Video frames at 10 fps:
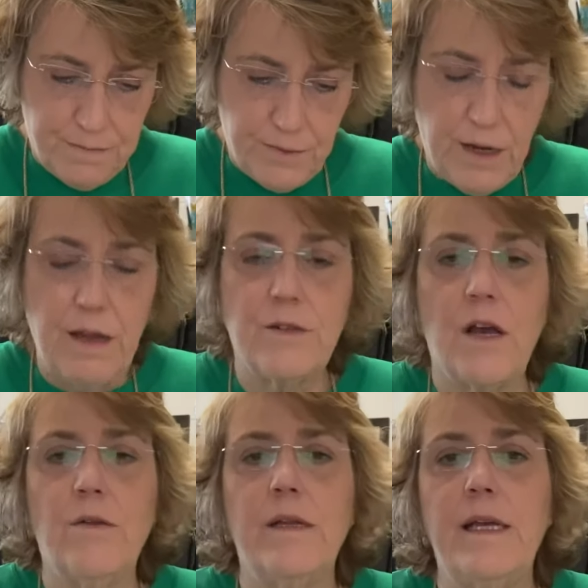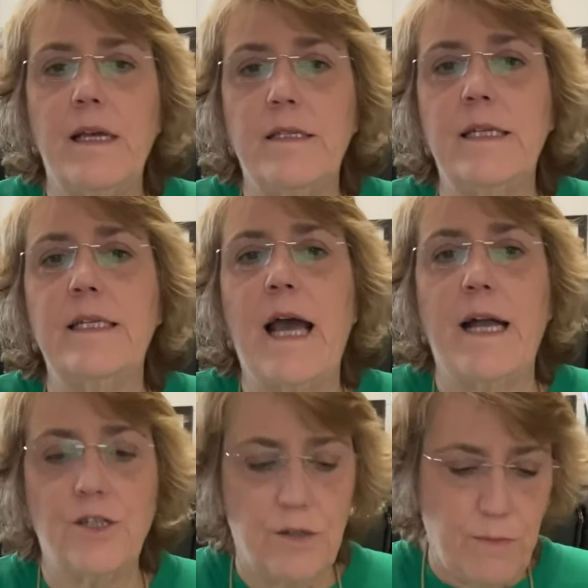They're totally
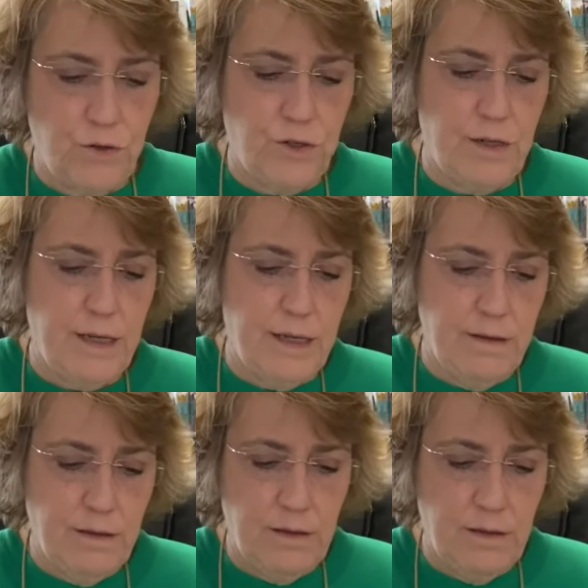detached emotionally.